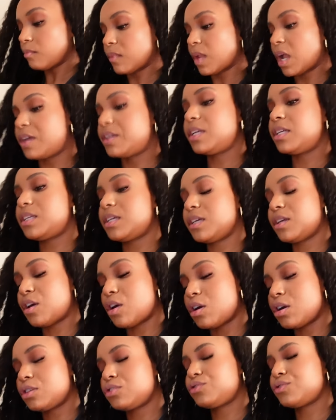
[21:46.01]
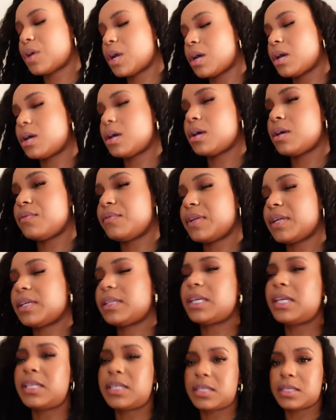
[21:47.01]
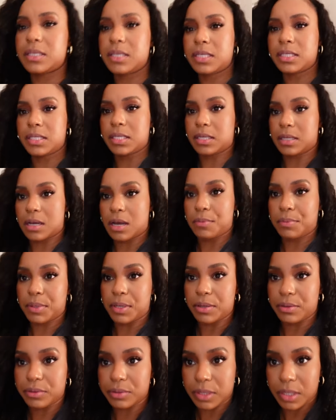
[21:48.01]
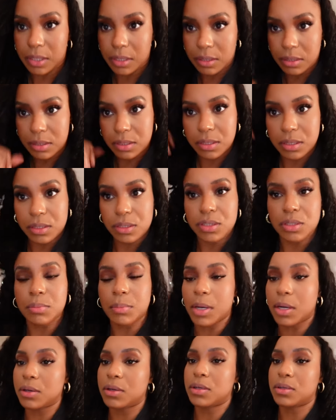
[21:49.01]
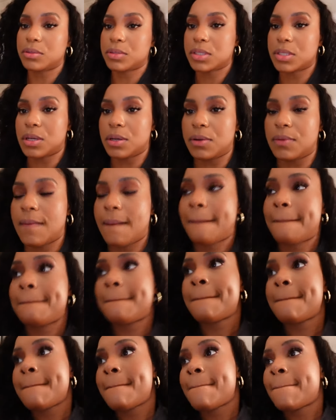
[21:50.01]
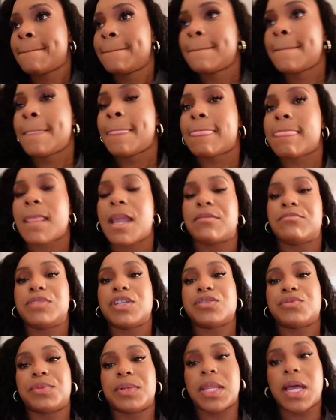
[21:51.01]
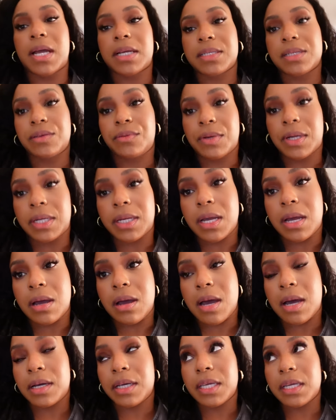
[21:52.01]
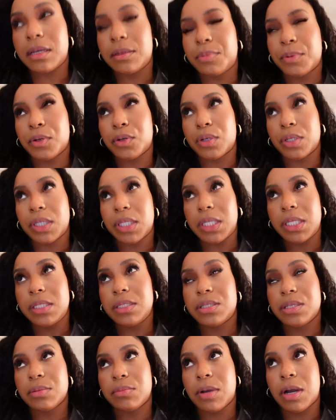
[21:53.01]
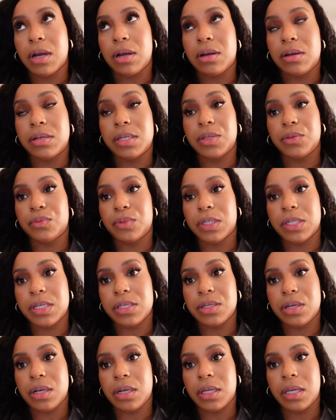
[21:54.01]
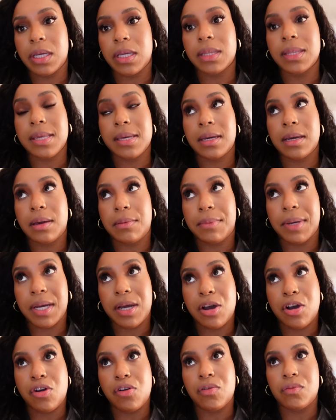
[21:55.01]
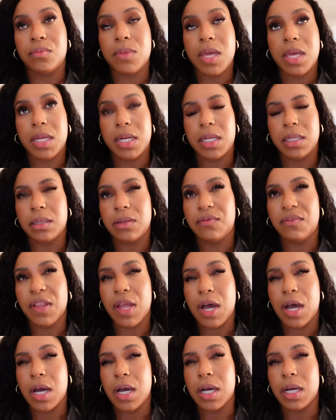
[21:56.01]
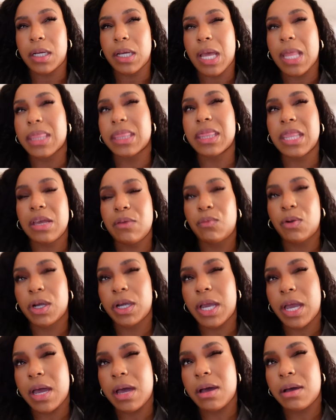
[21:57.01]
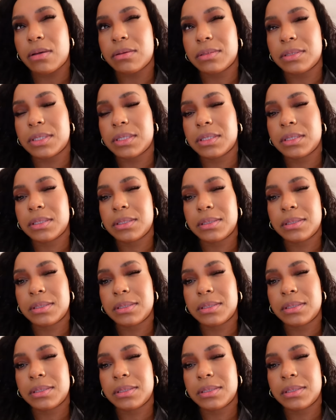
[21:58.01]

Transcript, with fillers: I need to get a hard drive and I think need to get a couple of other things tomorrow. So I'm just relaxing right now. I'll get up early tomorrow and run to Target, then come back home, edit the vlog, then work out.